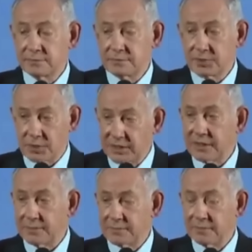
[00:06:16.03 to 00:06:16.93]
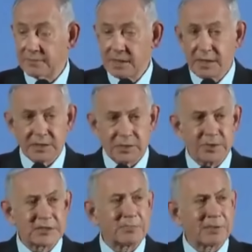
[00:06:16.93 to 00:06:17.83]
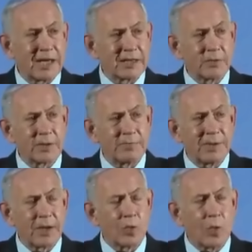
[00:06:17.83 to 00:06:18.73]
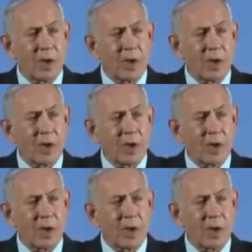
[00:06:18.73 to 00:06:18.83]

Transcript: So we did. So we supplied them with about